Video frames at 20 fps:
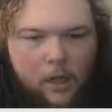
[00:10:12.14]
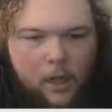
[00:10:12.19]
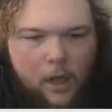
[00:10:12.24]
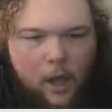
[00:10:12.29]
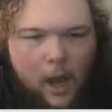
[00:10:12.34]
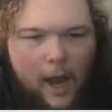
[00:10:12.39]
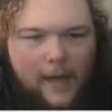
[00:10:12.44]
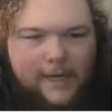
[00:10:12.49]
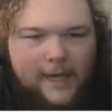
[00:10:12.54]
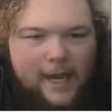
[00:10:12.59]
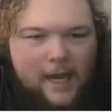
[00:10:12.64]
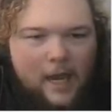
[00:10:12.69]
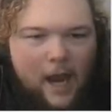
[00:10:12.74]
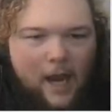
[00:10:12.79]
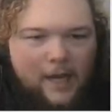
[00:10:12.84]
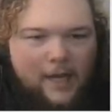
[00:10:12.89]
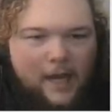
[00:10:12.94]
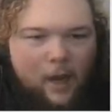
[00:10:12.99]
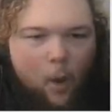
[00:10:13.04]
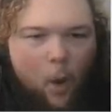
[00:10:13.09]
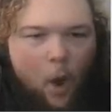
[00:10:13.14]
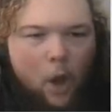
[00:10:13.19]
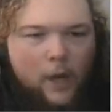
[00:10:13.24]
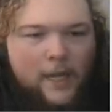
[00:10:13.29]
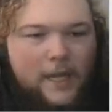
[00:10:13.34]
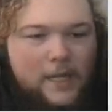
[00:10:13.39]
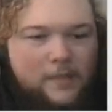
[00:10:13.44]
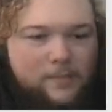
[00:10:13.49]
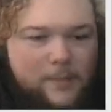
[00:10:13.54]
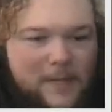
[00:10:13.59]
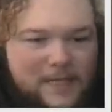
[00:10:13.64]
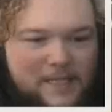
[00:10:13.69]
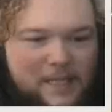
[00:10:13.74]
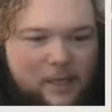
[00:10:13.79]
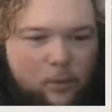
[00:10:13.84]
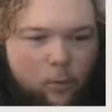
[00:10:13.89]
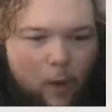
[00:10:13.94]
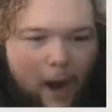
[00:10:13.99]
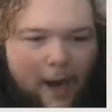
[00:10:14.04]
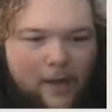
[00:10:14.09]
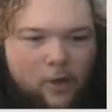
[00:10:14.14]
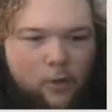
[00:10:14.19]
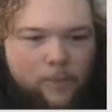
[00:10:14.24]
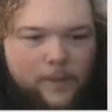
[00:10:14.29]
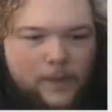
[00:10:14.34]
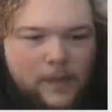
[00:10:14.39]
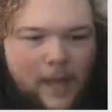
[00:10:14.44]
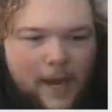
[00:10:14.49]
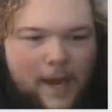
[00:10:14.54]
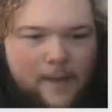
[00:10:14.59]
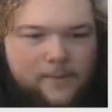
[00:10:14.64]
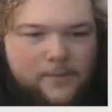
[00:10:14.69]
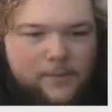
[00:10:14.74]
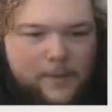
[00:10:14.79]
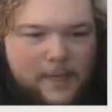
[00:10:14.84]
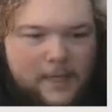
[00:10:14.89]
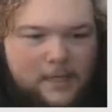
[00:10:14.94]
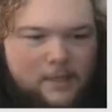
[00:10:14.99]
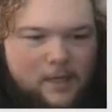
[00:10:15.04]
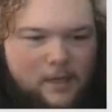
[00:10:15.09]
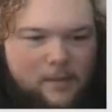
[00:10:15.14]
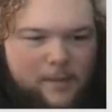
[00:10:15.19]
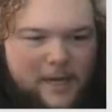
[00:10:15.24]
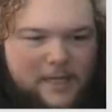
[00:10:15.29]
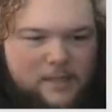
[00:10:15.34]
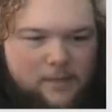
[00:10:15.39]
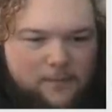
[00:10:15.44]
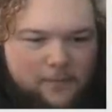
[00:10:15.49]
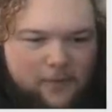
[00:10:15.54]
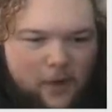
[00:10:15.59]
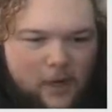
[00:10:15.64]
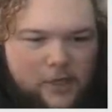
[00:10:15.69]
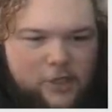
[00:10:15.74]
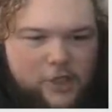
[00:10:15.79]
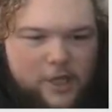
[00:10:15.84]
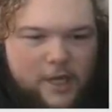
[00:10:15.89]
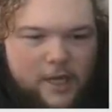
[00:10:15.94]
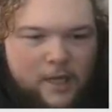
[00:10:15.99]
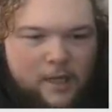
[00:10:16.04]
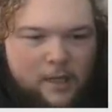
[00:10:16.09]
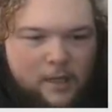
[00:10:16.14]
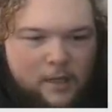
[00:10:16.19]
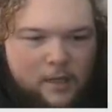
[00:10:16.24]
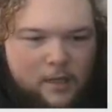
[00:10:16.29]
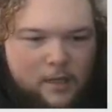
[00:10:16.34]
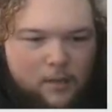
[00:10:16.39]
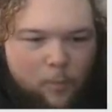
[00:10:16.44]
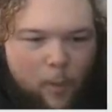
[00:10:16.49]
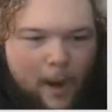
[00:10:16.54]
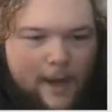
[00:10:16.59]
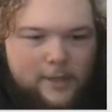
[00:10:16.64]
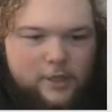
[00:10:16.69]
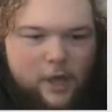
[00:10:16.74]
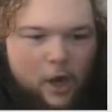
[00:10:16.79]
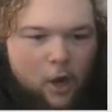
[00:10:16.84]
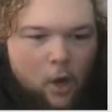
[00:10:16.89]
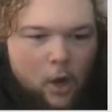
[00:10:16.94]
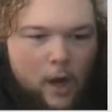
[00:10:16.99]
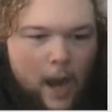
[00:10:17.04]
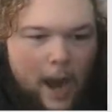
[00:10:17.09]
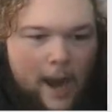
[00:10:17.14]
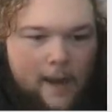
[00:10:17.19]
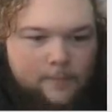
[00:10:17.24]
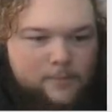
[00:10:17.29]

I can't, I can't. He's missing wide open layups, but he's gonna make some fuck shit. Watch, all, I'm